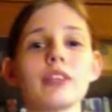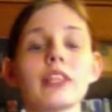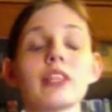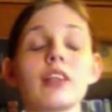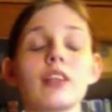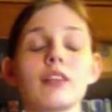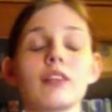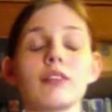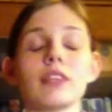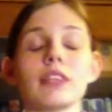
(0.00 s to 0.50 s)
the
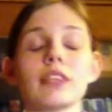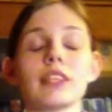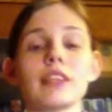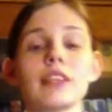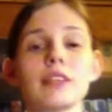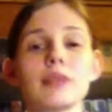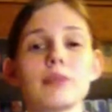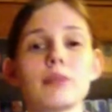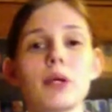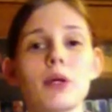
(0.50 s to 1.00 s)
conflict that
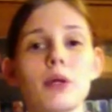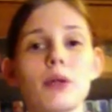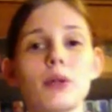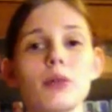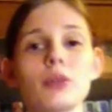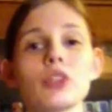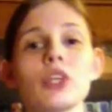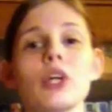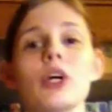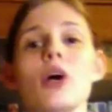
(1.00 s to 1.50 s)
is
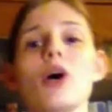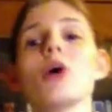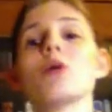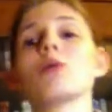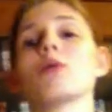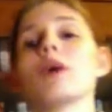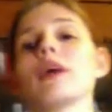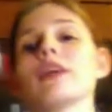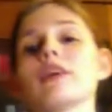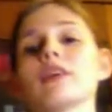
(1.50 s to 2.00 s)
posed,
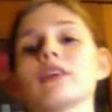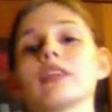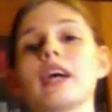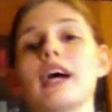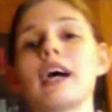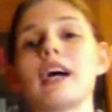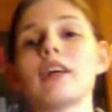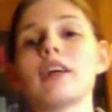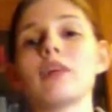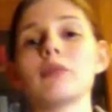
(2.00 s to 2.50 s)
whether
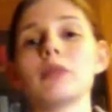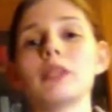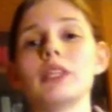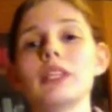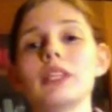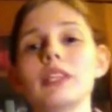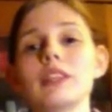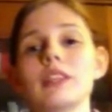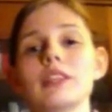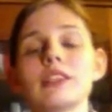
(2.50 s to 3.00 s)
that
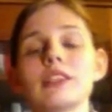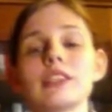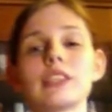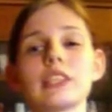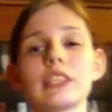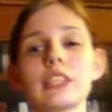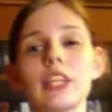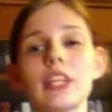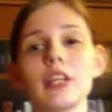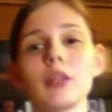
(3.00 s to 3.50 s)
be the
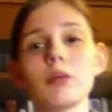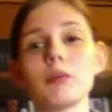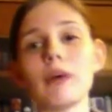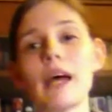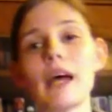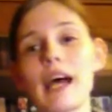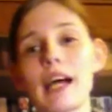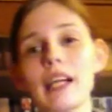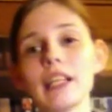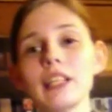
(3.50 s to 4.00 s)
designated
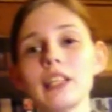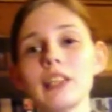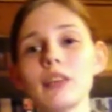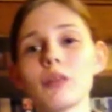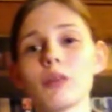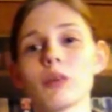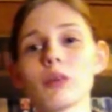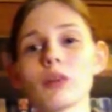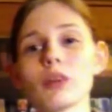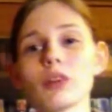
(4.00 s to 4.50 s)
baddie
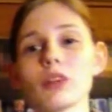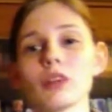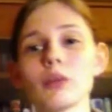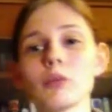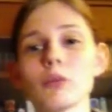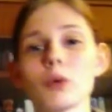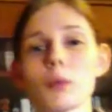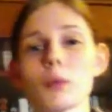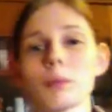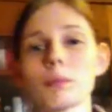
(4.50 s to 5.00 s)
or the
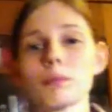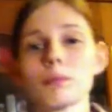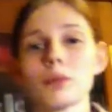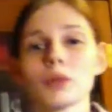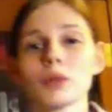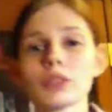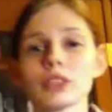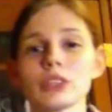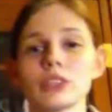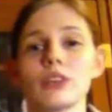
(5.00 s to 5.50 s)
more
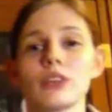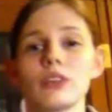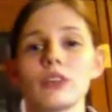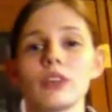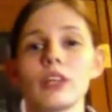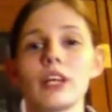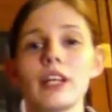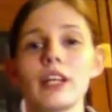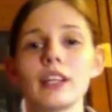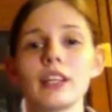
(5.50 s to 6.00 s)

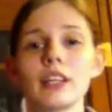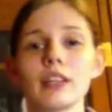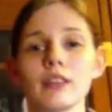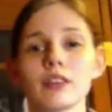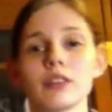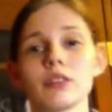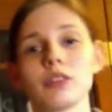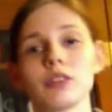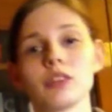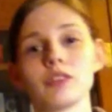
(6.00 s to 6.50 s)
personal and
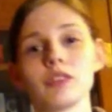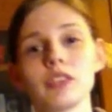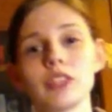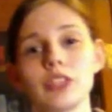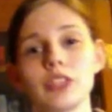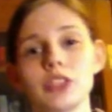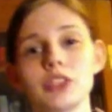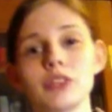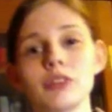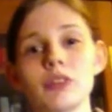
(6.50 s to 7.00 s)
character-driven
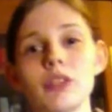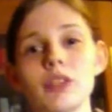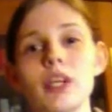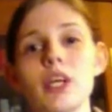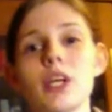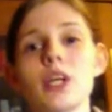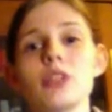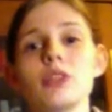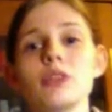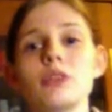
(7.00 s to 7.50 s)
issue.
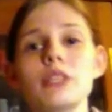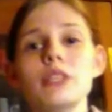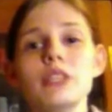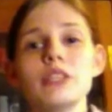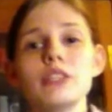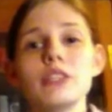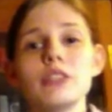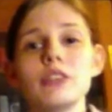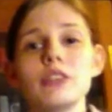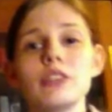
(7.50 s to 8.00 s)
You need
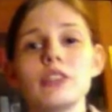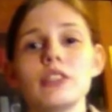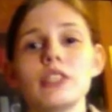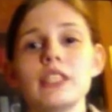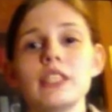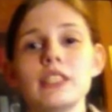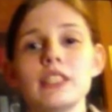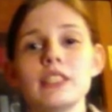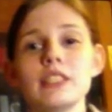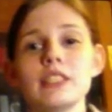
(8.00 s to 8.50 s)
to
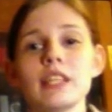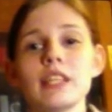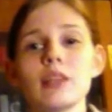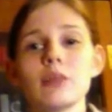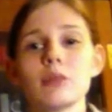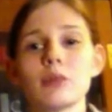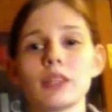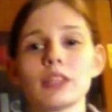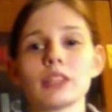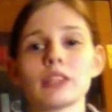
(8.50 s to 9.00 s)
tease at
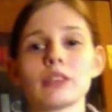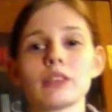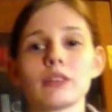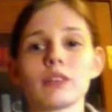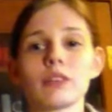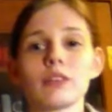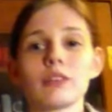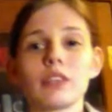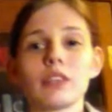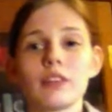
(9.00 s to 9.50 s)
what
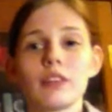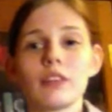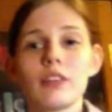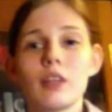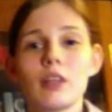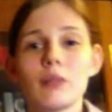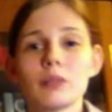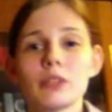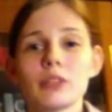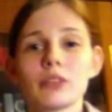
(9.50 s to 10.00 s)
sort of
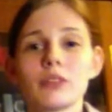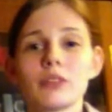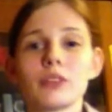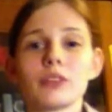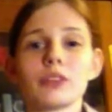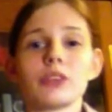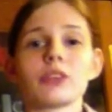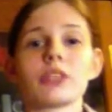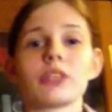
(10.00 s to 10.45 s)
obstacles your